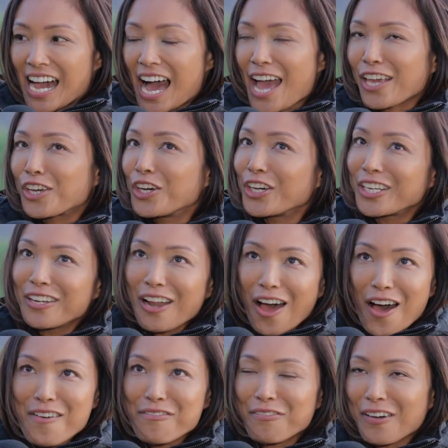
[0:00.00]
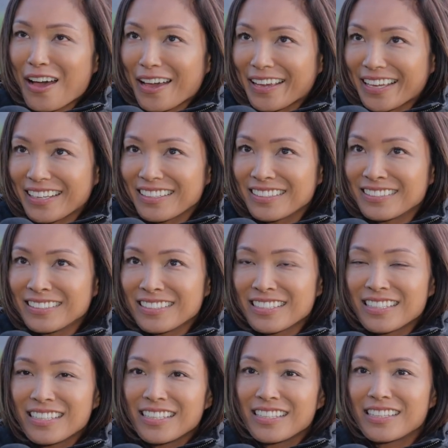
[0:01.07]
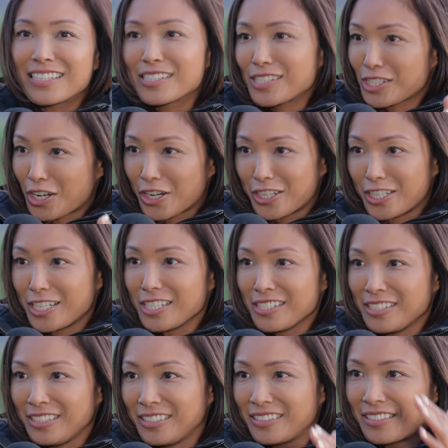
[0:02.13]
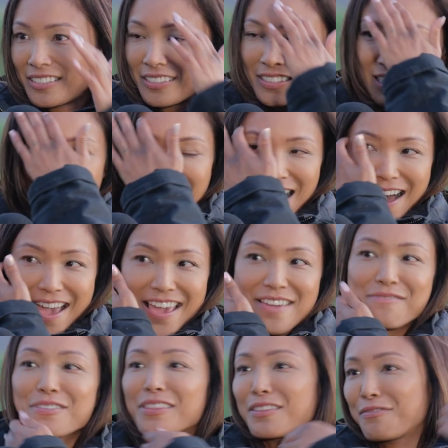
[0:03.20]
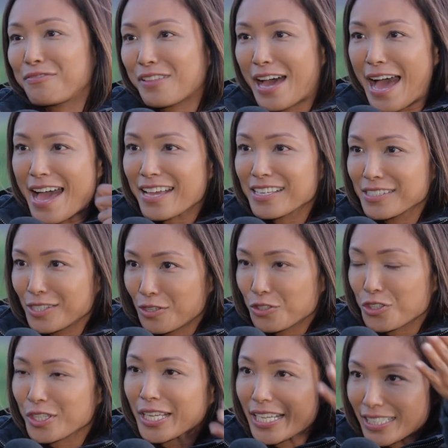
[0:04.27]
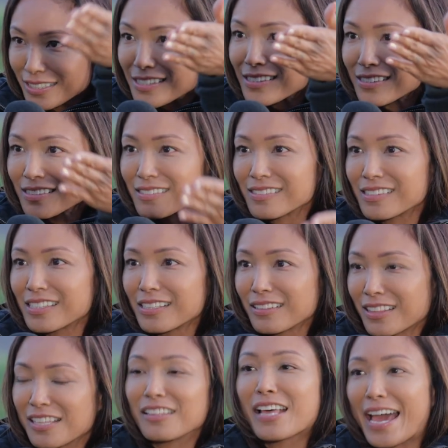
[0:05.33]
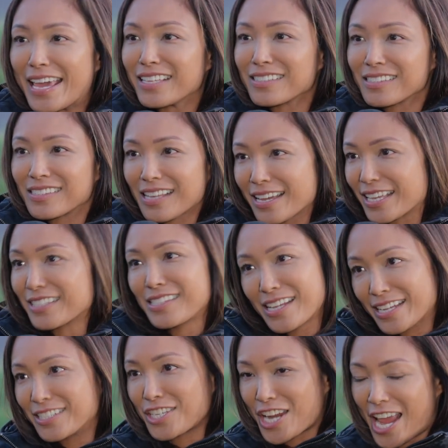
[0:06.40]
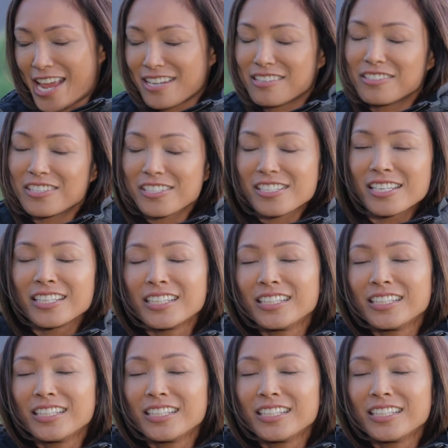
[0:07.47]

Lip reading: I could not find the starter, the guy with the flag, because usually it's the lights. I guess it had changed.